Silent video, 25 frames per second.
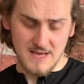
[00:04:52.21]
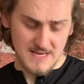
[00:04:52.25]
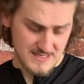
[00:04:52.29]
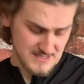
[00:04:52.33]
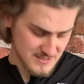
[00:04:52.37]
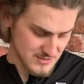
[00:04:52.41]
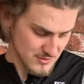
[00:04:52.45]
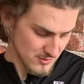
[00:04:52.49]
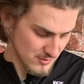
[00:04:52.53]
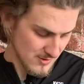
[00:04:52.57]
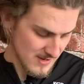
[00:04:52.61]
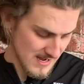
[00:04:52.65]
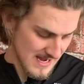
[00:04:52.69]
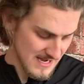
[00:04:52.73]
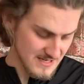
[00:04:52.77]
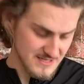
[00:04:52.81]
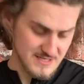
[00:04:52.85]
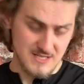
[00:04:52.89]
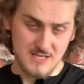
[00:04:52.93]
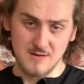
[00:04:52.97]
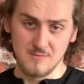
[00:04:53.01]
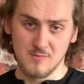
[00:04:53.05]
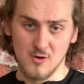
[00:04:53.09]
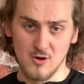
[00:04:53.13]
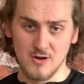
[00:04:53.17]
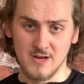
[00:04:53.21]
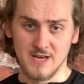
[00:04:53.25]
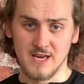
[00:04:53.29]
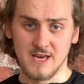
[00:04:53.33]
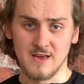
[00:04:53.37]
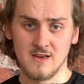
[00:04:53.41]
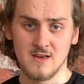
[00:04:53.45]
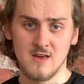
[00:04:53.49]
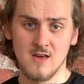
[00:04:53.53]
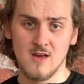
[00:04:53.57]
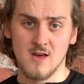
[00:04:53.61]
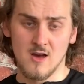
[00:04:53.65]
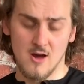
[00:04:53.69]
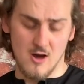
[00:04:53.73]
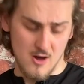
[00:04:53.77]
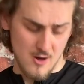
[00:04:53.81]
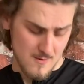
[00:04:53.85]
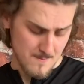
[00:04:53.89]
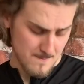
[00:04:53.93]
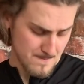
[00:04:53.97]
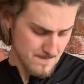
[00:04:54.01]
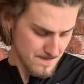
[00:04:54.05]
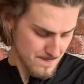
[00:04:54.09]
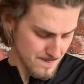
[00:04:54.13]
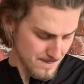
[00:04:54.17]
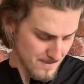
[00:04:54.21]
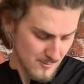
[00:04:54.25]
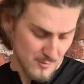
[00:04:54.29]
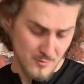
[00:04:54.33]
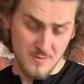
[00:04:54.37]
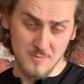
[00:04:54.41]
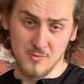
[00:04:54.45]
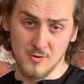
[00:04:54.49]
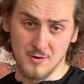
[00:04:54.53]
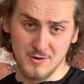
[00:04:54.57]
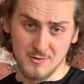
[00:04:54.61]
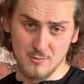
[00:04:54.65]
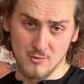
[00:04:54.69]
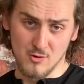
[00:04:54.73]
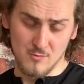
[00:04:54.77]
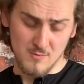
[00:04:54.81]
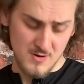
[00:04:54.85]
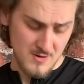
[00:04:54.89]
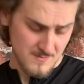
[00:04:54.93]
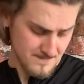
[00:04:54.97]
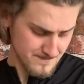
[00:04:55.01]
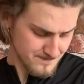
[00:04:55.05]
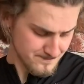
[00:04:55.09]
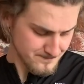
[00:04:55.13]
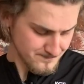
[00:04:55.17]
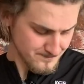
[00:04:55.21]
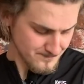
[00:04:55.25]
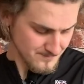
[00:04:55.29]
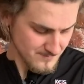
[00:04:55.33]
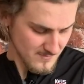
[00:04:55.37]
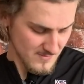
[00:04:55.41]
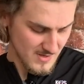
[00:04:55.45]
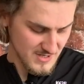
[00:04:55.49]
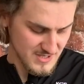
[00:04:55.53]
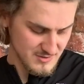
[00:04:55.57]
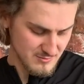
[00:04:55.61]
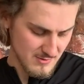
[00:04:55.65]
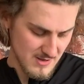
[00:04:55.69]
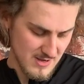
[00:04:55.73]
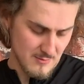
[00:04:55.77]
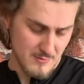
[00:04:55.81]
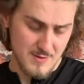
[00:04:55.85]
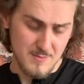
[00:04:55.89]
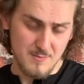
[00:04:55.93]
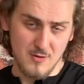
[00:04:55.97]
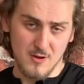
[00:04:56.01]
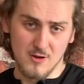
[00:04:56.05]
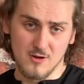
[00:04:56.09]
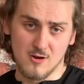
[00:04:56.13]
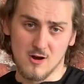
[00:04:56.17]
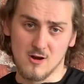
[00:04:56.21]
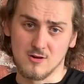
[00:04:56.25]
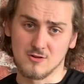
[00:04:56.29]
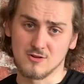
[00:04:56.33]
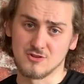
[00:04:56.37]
it's not actually a pocket on the body warmer. It's where we plug our